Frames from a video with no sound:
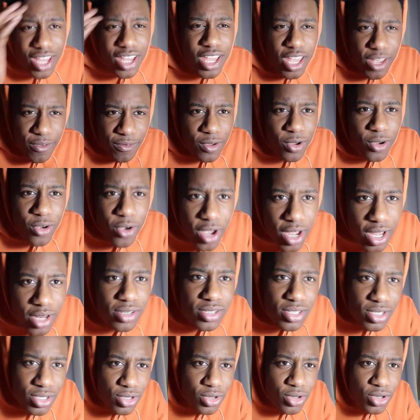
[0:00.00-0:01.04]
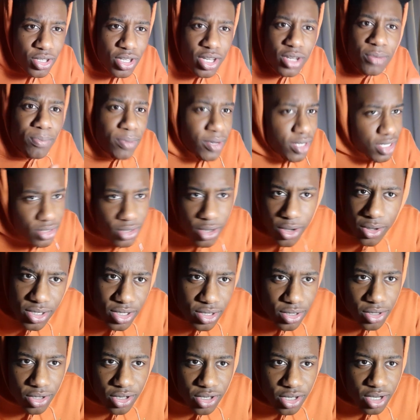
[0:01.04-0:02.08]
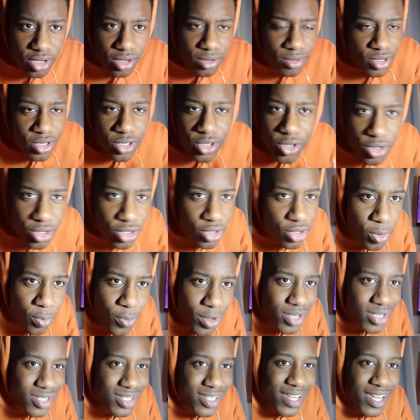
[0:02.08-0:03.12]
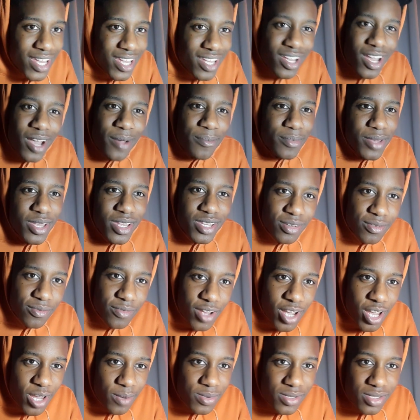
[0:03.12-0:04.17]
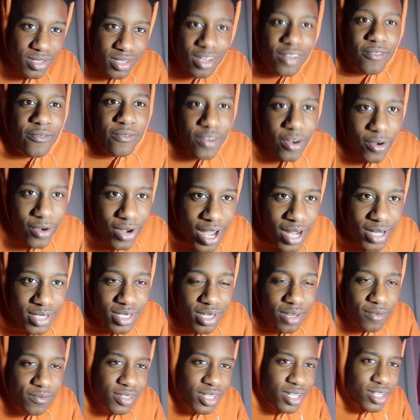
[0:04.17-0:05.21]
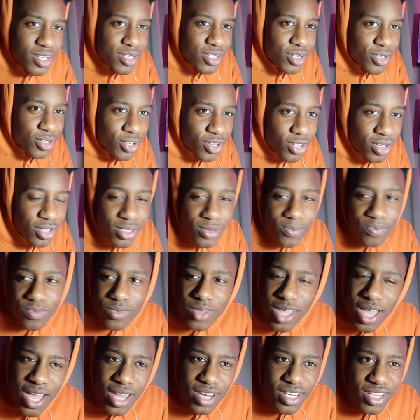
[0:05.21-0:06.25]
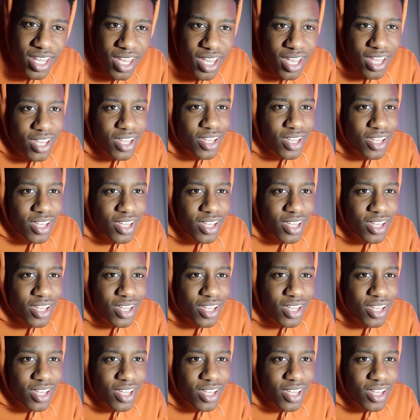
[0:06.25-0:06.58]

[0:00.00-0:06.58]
if you're going to Union, please go to Union. Union on Wednesday, amazing vibes, very active, DJs are good. And yeah,